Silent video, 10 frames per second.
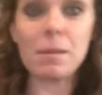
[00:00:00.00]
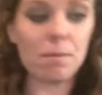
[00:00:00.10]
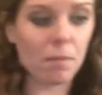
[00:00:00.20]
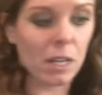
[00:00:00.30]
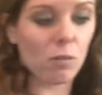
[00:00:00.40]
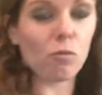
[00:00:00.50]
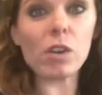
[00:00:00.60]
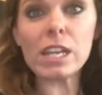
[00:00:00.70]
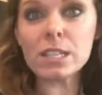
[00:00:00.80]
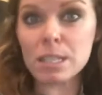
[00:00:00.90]
gonna
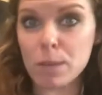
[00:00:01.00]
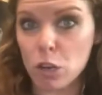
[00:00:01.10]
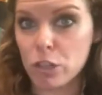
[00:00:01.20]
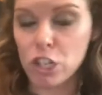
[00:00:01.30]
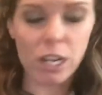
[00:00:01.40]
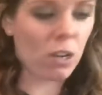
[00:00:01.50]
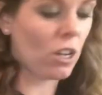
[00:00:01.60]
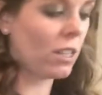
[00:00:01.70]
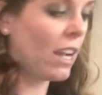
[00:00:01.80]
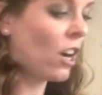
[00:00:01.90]
re-smear the chicken
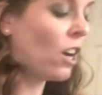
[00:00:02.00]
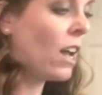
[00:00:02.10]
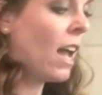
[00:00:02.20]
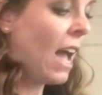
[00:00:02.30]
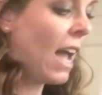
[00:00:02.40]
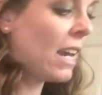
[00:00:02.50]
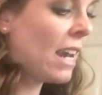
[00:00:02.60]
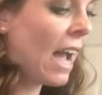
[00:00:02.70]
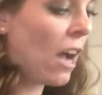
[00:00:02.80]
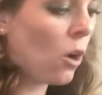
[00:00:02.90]
on there.
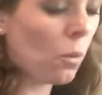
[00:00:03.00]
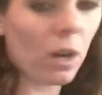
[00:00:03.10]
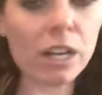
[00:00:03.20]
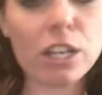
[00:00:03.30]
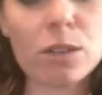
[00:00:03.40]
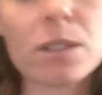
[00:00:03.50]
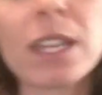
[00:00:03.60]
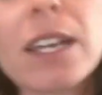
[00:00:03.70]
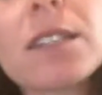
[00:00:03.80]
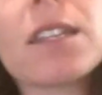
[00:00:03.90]
And now we're gonna use
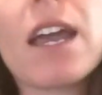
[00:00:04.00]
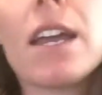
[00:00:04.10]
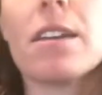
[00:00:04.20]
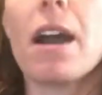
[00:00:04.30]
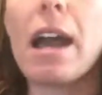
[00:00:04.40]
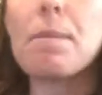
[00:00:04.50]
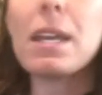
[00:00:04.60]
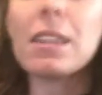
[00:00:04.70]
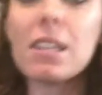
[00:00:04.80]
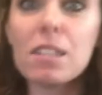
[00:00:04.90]
this. Now I
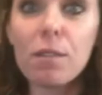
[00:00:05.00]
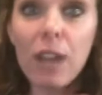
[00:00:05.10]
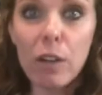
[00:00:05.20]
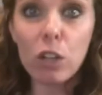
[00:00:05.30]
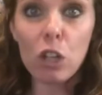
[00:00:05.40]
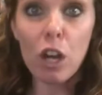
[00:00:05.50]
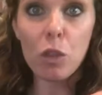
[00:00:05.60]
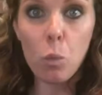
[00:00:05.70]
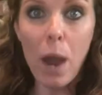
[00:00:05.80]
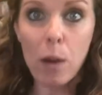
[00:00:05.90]
made this
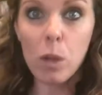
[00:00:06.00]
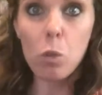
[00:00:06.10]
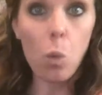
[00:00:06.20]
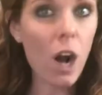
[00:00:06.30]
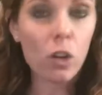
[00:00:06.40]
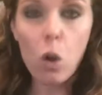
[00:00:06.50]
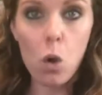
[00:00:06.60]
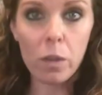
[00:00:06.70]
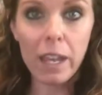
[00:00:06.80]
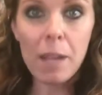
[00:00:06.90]
EnviroCloth wet with water
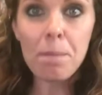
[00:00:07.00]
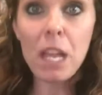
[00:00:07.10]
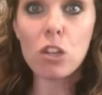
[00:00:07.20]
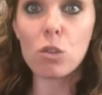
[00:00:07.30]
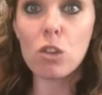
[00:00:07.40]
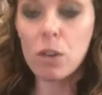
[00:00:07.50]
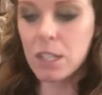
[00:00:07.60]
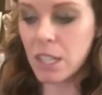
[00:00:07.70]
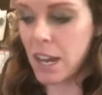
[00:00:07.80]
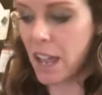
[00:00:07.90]
only, and you'll
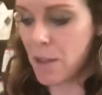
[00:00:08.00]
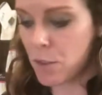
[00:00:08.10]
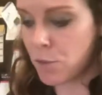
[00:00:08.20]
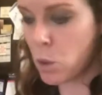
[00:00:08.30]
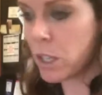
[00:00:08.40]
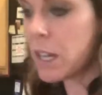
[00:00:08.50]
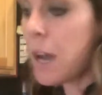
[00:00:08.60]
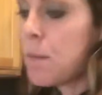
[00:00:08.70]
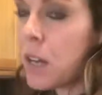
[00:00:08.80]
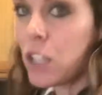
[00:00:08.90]
notice that I have it folded
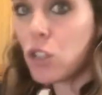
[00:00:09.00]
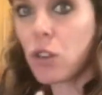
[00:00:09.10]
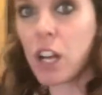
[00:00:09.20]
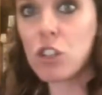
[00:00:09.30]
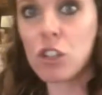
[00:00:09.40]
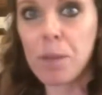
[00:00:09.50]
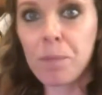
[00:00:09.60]
up, not scrunched.